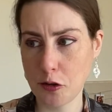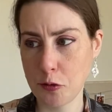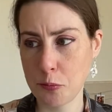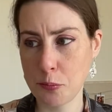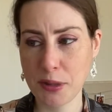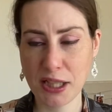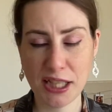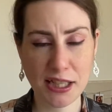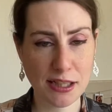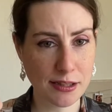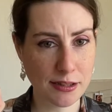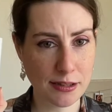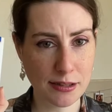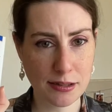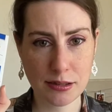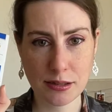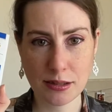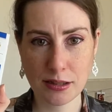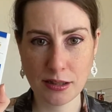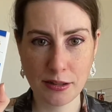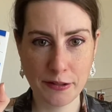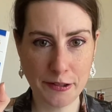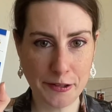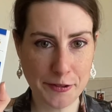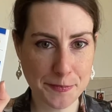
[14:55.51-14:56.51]
because
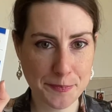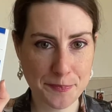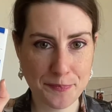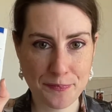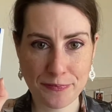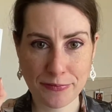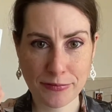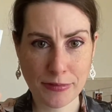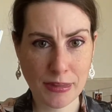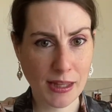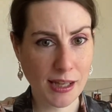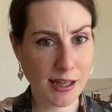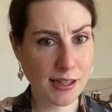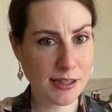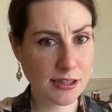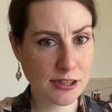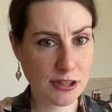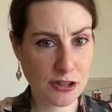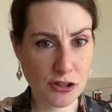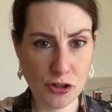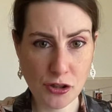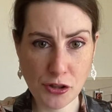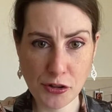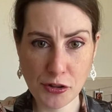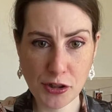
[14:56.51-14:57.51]
it's
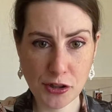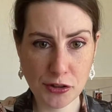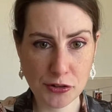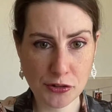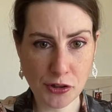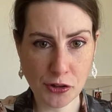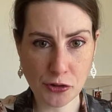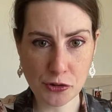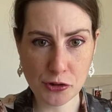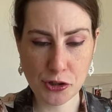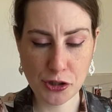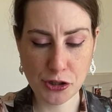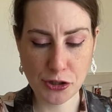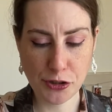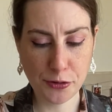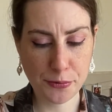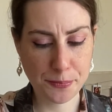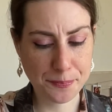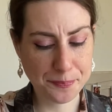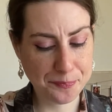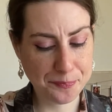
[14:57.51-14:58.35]
too good not to.